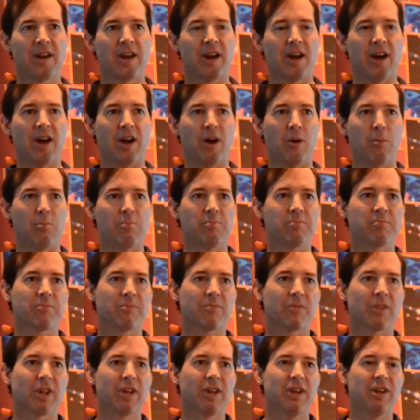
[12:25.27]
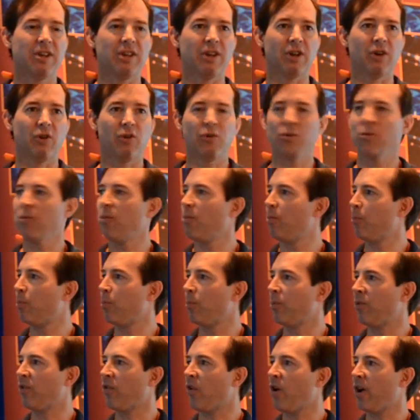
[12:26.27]

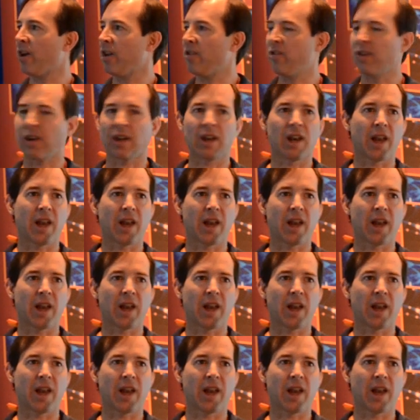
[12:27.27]
provided in the